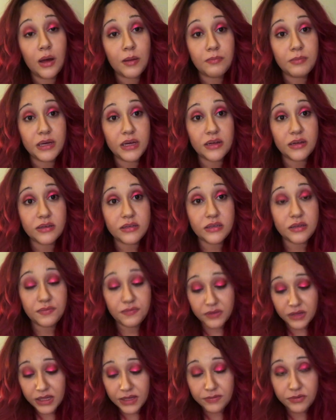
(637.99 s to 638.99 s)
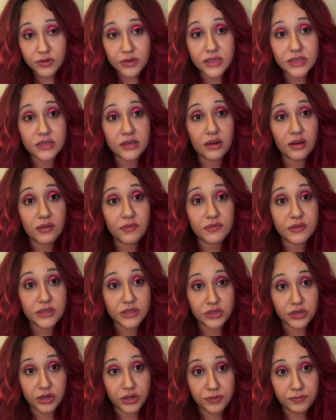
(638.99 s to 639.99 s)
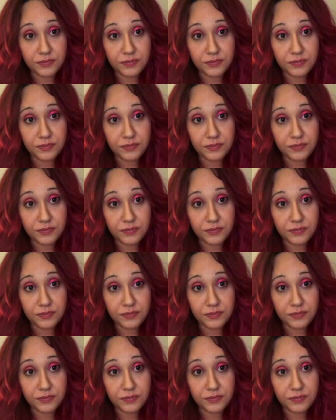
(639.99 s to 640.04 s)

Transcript: because the flavor itself is good.